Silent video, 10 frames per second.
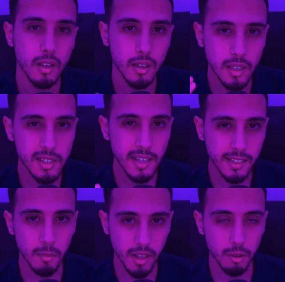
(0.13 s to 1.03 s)
Is
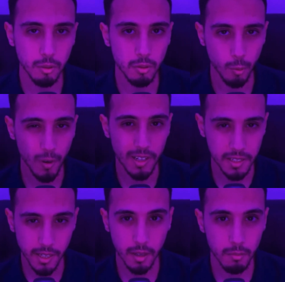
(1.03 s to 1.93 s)
SAITAMA INU really a
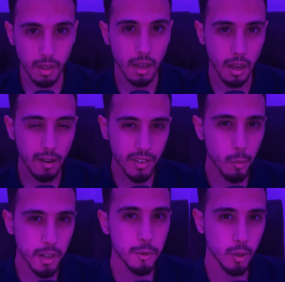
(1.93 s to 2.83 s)
scam? Have they
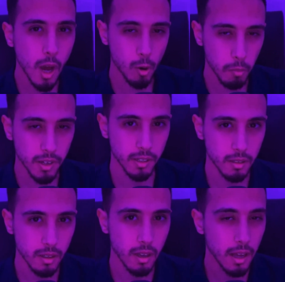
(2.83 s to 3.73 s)
really took our money?
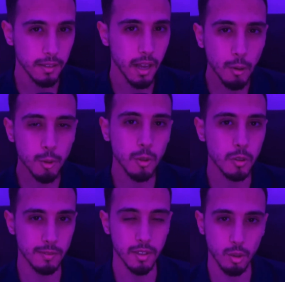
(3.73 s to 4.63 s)
And how to
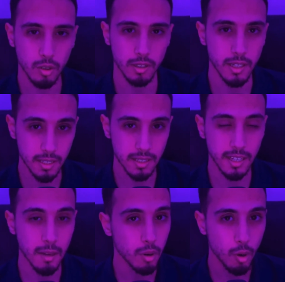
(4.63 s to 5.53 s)
know if a token is a
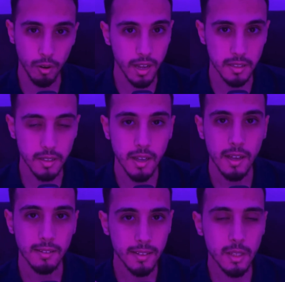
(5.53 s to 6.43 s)
scam or not?
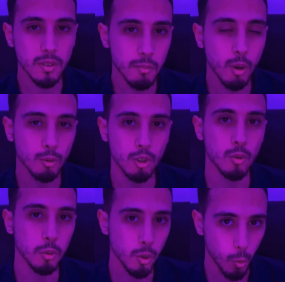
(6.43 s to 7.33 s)
This is what I'm going to
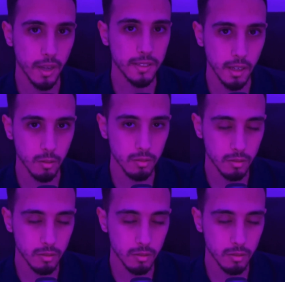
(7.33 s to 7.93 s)
show you right now.